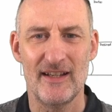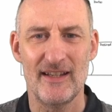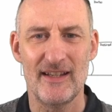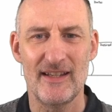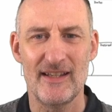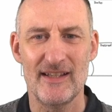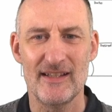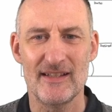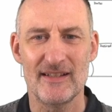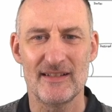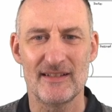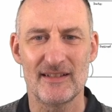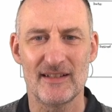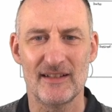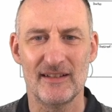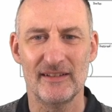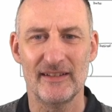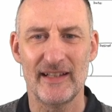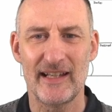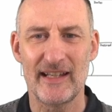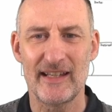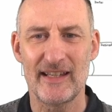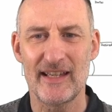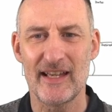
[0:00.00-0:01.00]
is
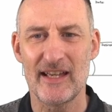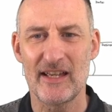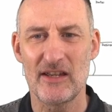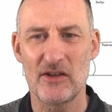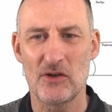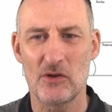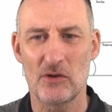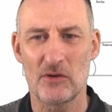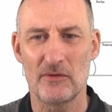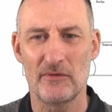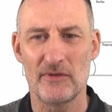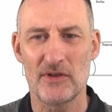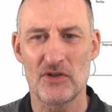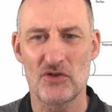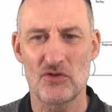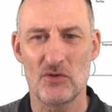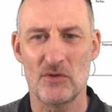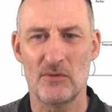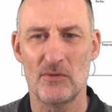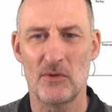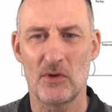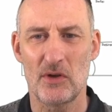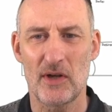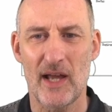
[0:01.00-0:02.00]
linking your
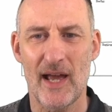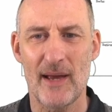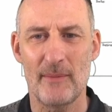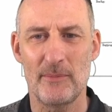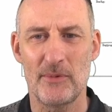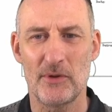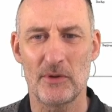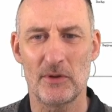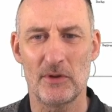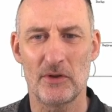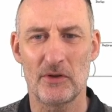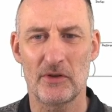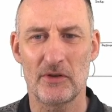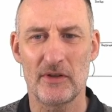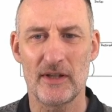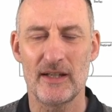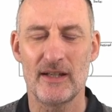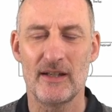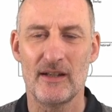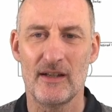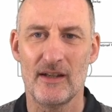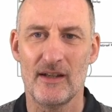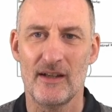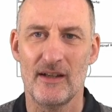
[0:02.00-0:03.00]
visual
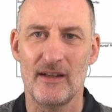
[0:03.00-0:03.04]
vocabulary